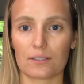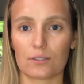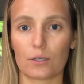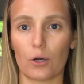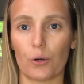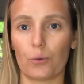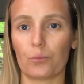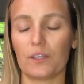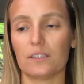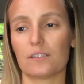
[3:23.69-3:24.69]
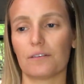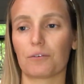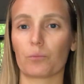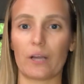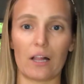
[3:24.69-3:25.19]
So these
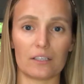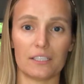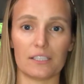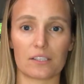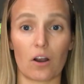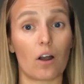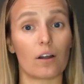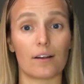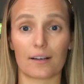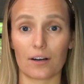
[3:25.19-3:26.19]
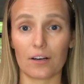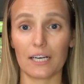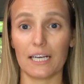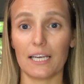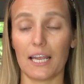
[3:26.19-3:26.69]
different realities are
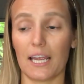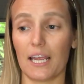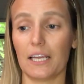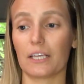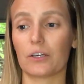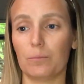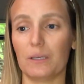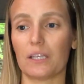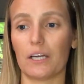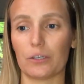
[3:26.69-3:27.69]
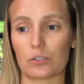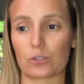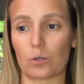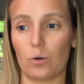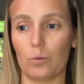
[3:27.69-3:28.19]
occurring, and it could be that your
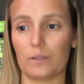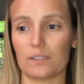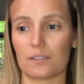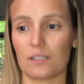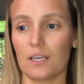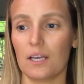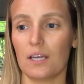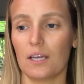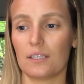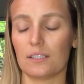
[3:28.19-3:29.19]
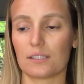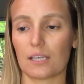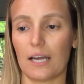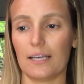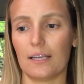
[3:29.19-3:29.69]
soul was
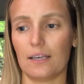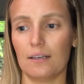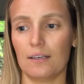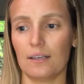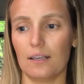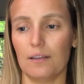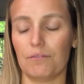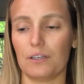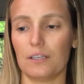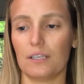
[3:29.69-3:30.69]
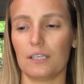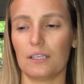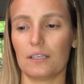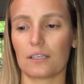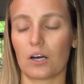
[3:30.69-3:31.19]
decided, if it
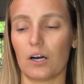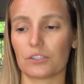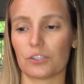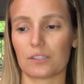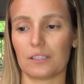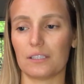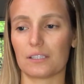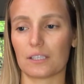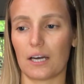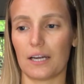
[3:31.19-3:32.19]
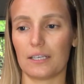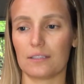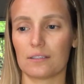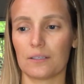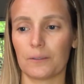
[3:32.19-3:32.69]
consciously
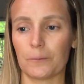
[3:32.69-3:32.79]
decides,